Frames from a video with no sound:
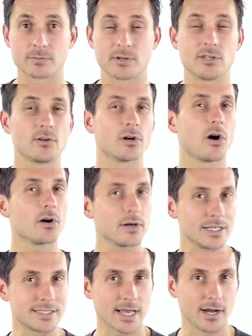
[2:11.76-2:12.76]
but you can
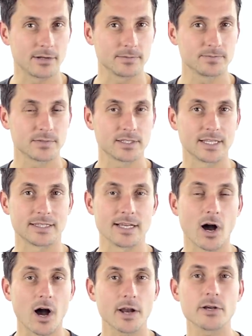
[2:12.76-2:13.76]
already tell that the
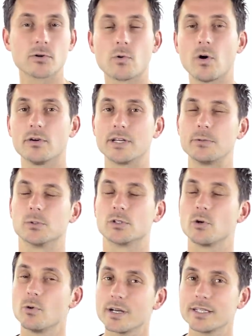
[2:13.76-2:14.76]
audio quality will
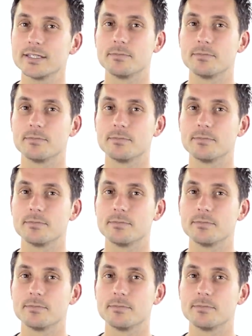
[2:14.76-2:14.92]
quickly